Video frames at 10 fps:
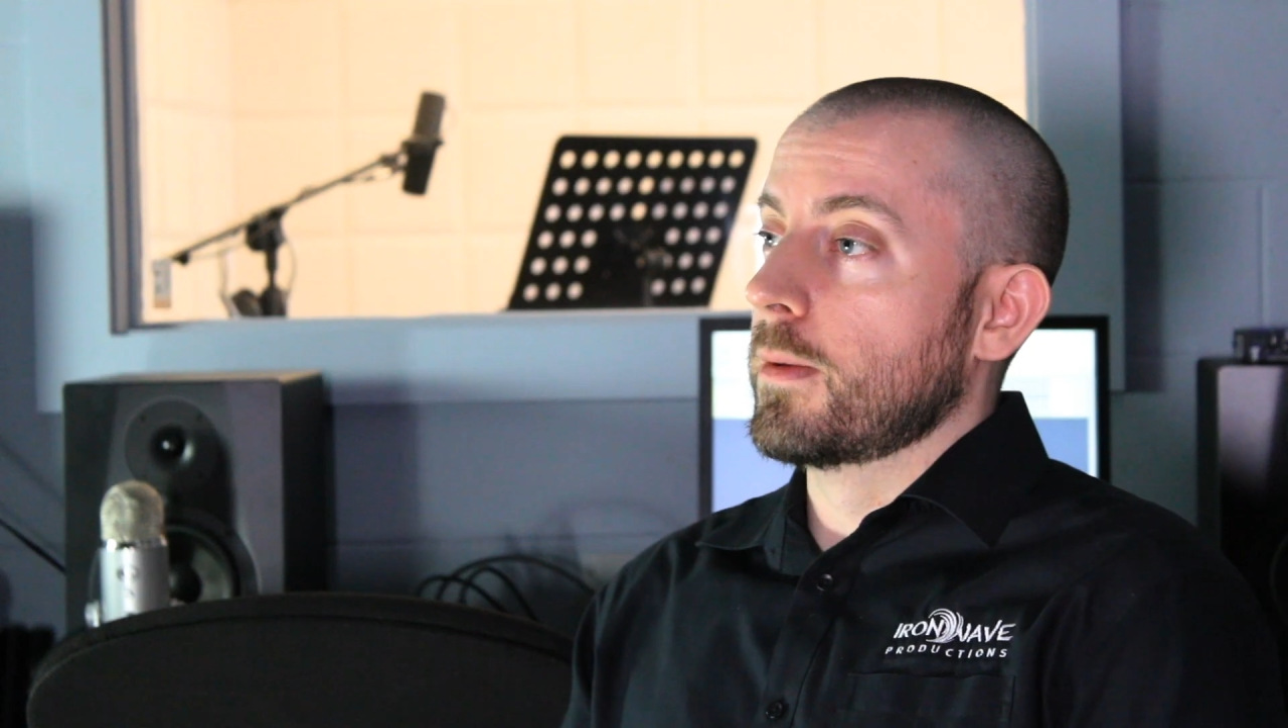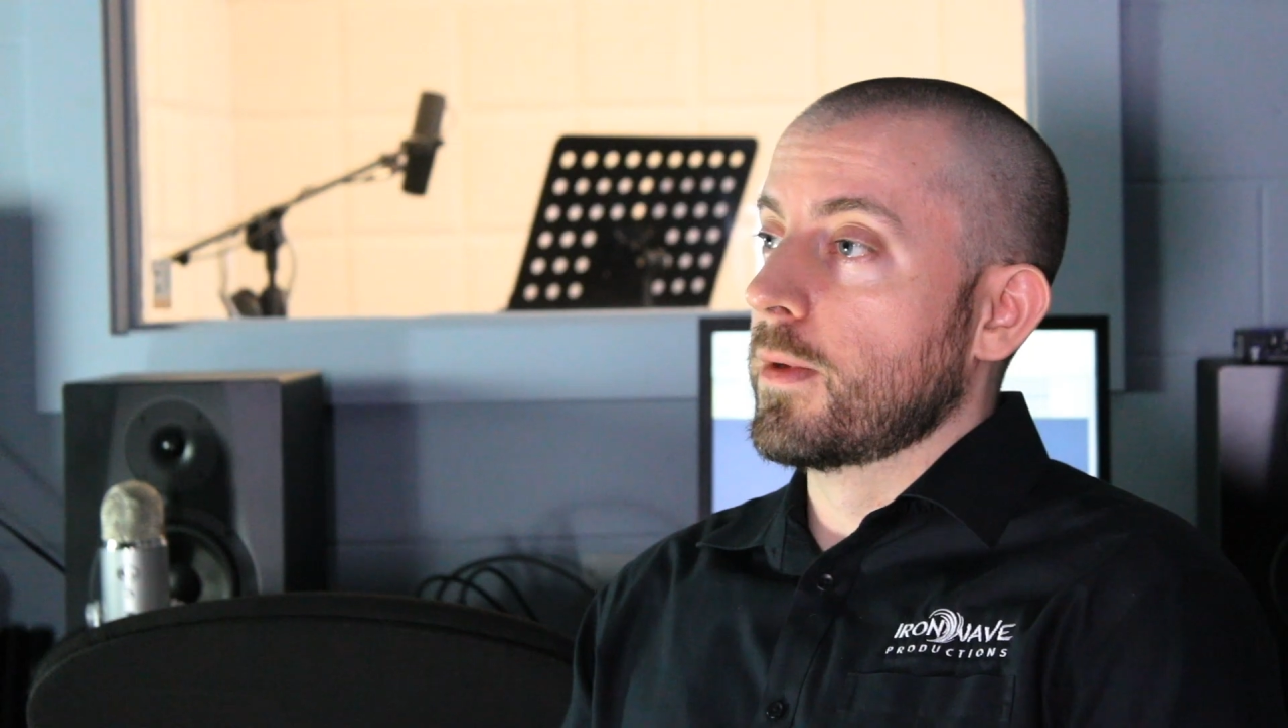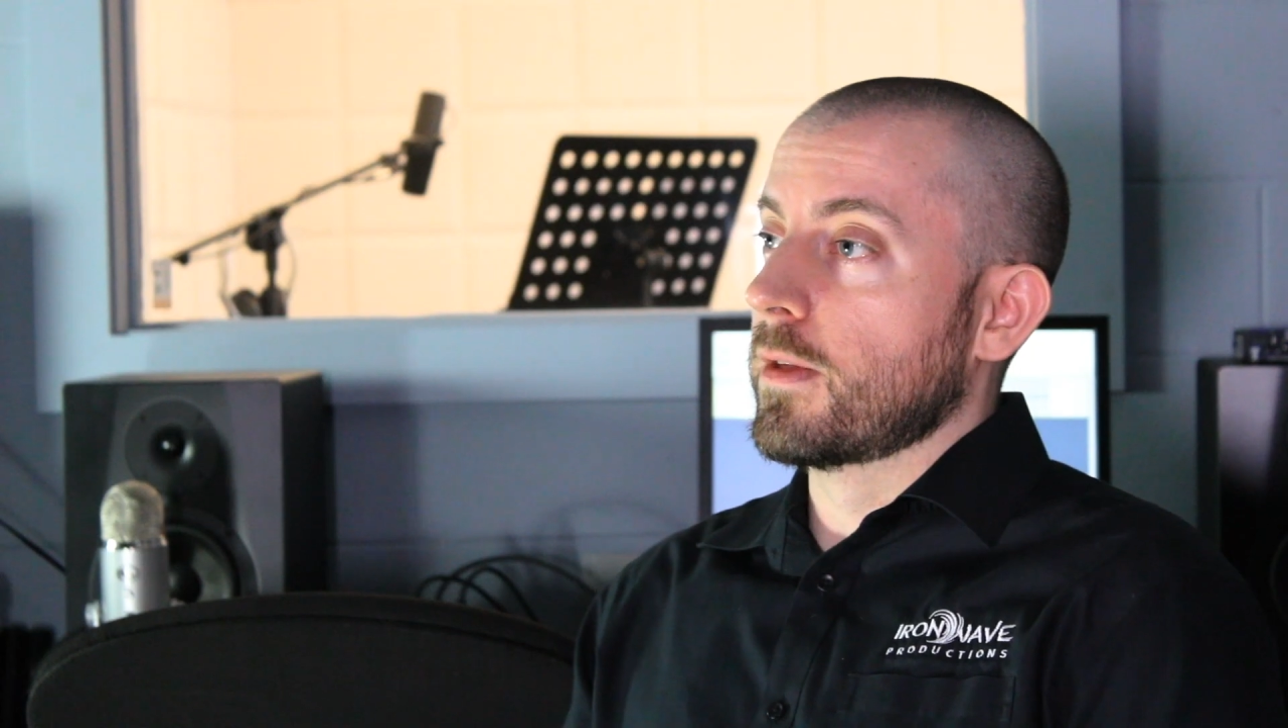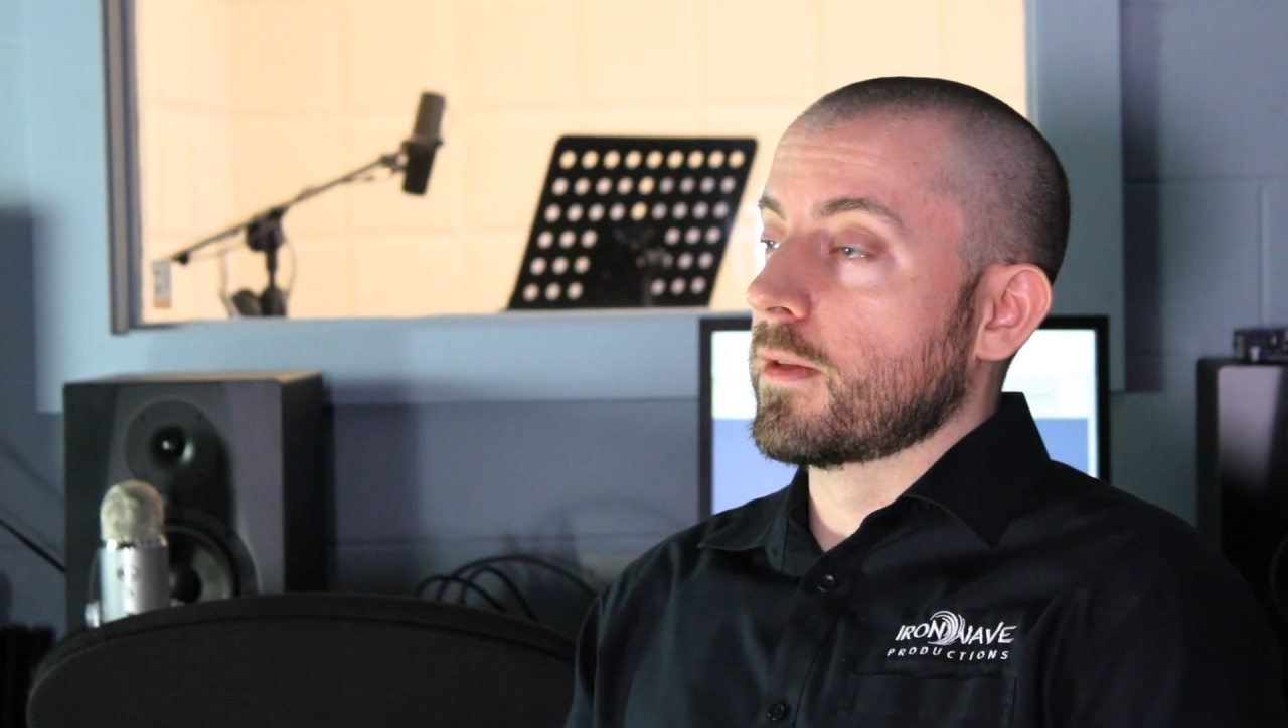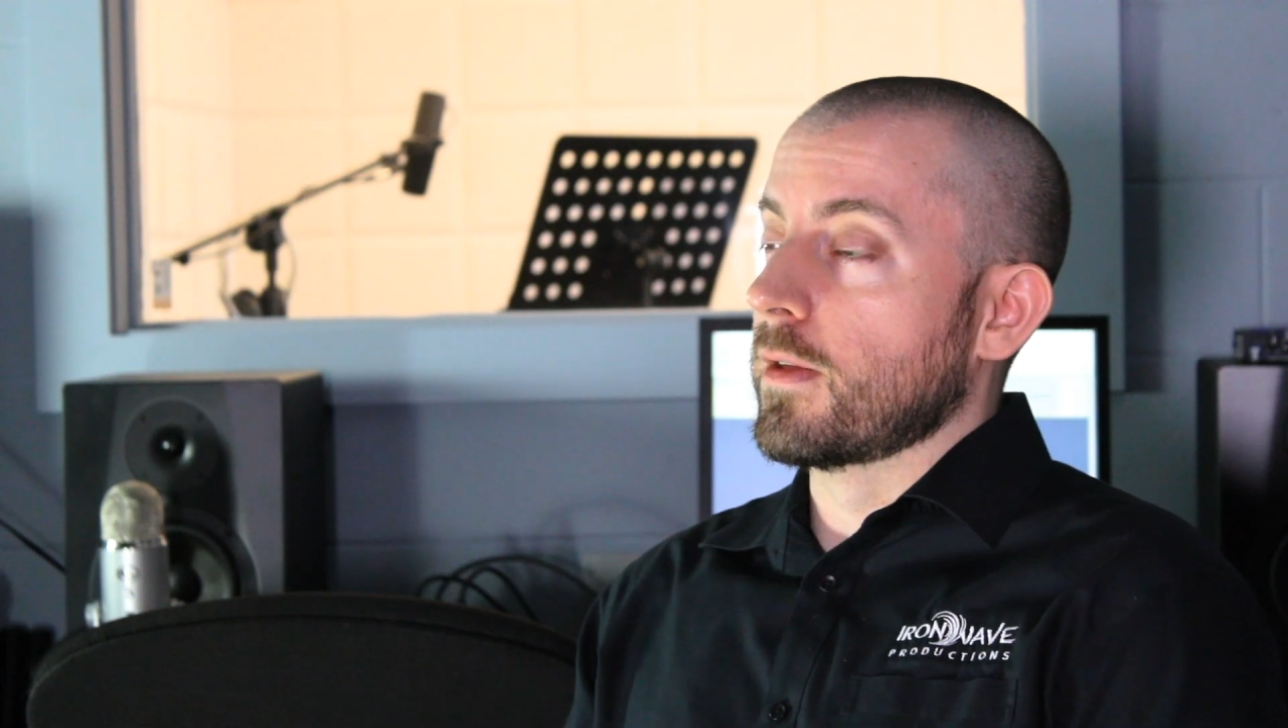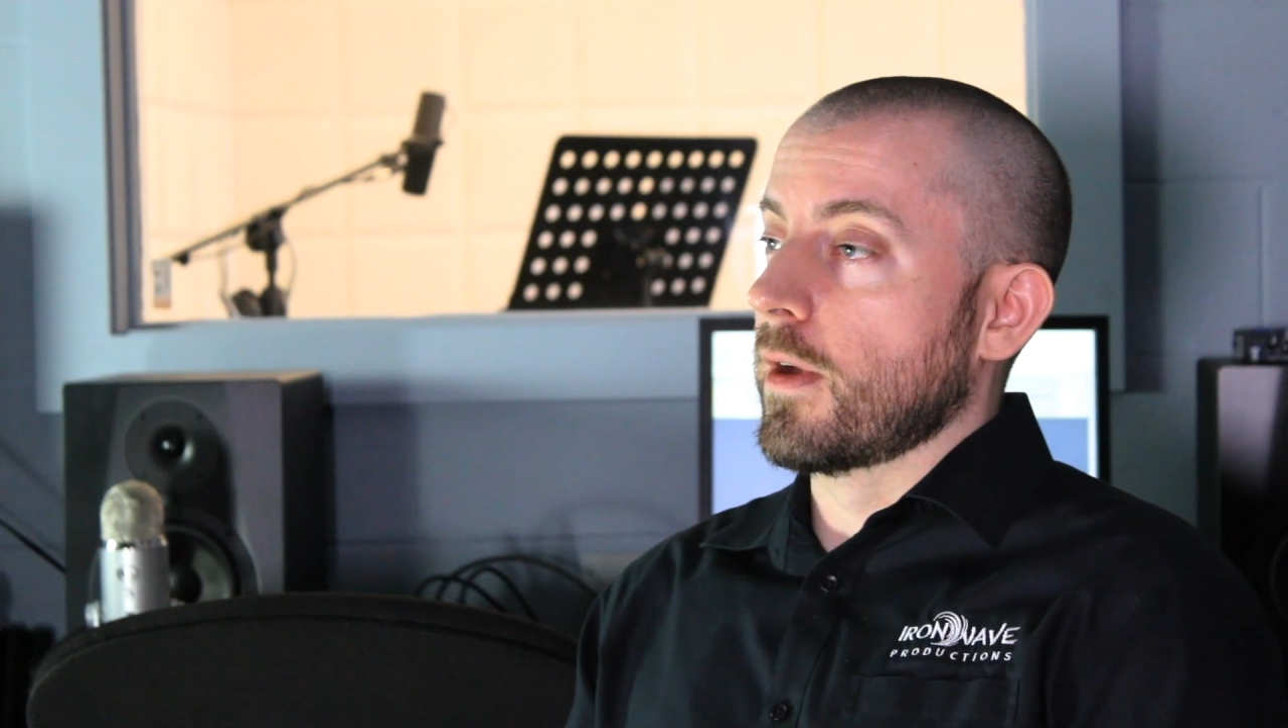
My business is